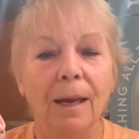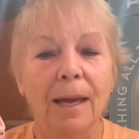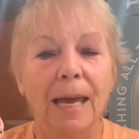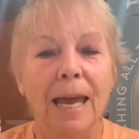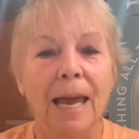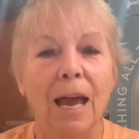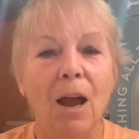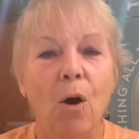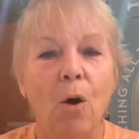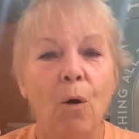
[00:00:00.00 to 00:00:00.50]

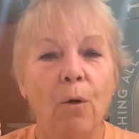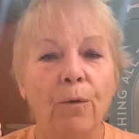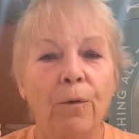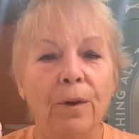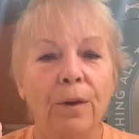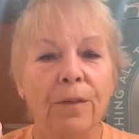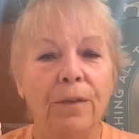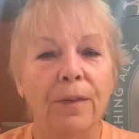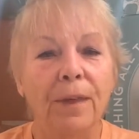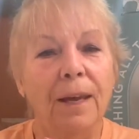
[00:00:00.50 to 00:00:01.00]
over
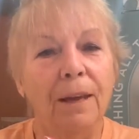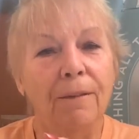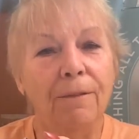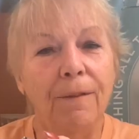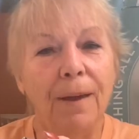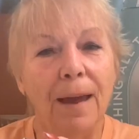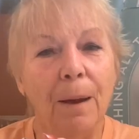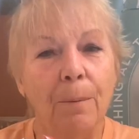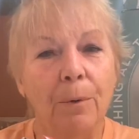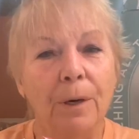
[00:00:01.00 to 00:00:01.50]
thick
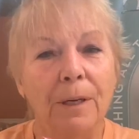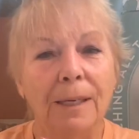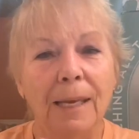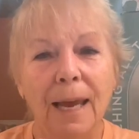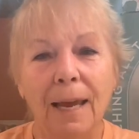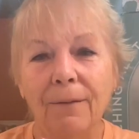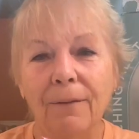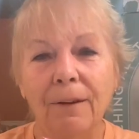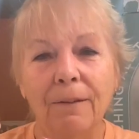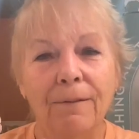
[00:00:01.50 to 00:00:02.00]
fabrics,
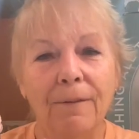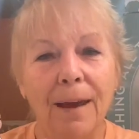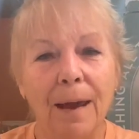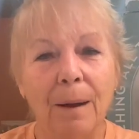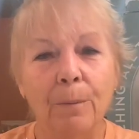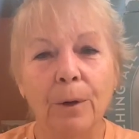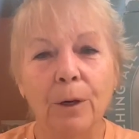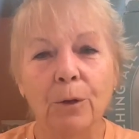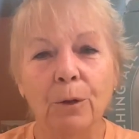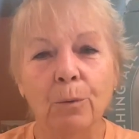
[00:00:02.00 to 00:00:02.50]
heavy fabrics,